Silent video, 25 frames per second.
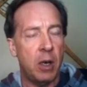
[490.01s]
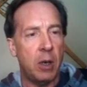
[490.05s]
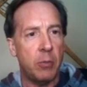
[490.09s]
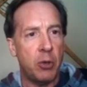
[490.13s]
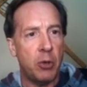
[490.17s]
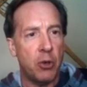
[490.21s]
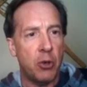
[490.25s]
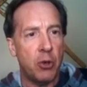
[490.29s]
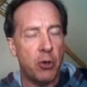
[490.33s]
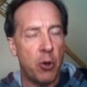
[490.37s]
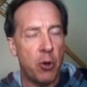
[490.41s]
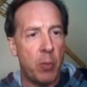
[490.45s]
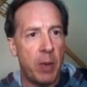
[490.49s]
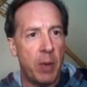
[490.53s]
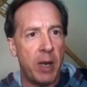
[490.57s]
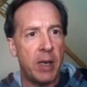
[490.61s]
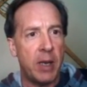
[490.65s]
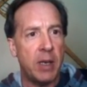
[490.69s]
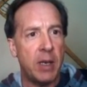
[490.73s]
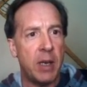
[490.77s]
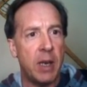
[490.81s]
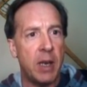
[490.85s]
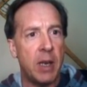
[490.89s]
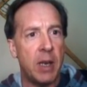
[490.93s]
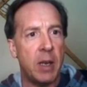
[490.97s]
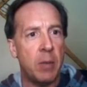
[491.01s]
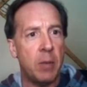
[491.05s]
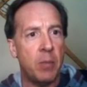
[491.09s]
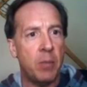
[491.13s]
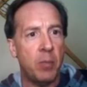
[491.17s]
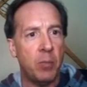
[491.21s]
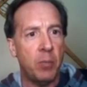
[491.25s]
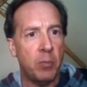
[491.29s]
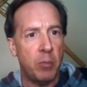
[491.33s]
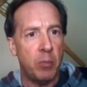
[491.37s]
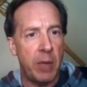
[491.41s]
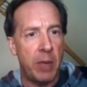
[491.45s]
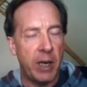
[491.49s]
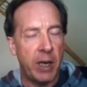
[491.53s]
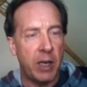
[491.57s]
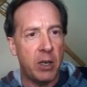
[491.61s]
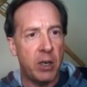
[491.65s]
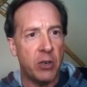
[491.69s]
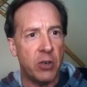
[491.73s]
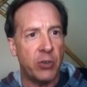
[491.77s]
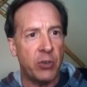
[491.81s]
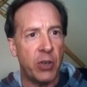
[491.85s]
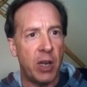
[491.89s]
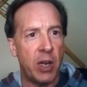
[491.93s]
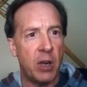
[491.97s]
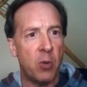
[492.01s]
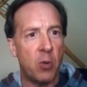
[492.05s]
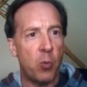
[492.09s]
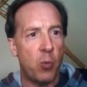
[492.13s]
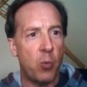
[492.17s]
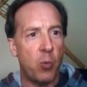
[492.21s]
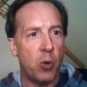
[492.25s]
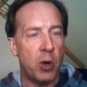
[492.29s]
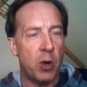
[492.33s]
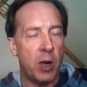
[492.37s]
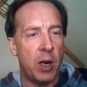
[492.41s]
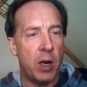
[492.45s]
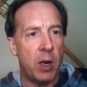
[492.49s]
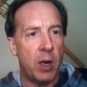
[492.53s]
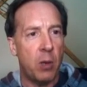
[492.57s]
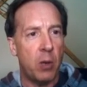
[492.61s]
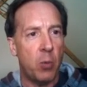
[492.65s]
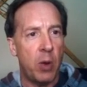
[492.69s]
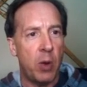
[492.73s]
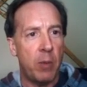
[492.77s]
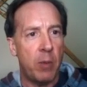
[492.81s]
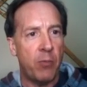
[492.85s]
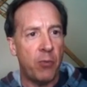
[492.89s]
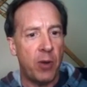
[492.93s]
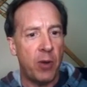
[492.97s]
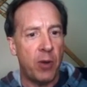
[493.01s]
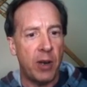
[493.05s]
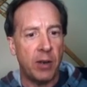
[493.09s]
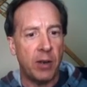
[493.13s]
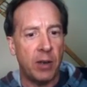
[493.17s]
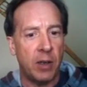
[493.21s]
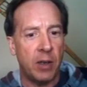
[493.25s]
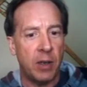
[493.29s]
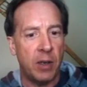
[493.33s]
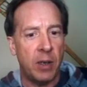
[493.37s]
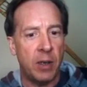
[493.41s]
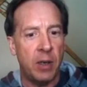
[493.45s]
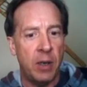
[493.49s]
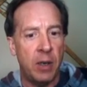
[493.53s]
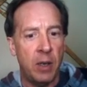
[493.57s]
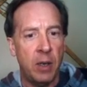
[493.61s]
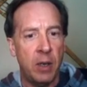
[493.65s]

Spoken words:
your domain name, make your site web friendly.